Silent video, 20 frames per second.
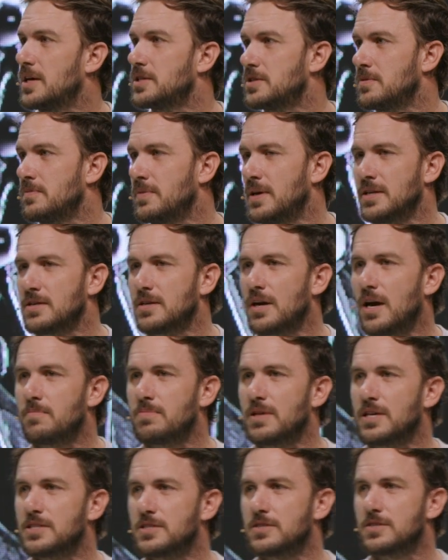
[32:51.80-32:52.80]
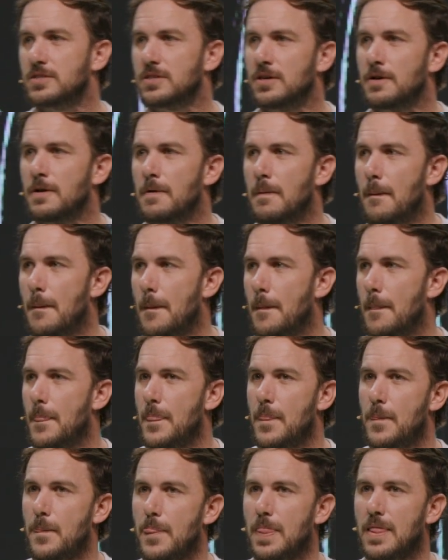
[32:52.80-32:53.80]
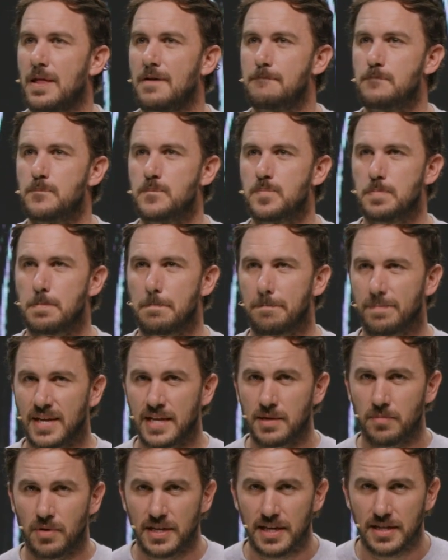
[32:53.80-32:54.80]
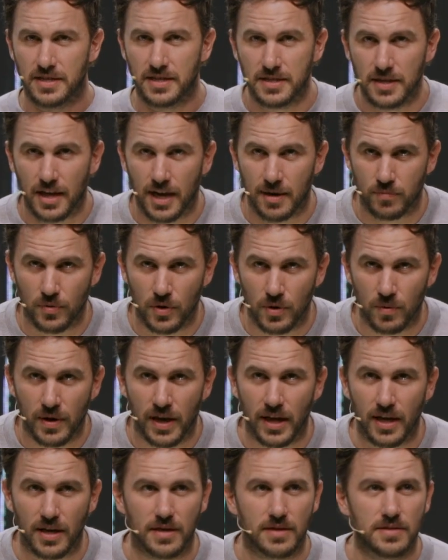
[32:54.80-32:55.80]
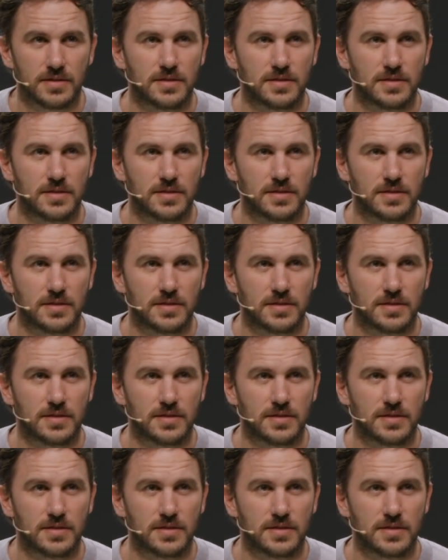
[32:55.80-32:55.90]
you, man, God bless you, sir. Anybody at the top, we'll wait.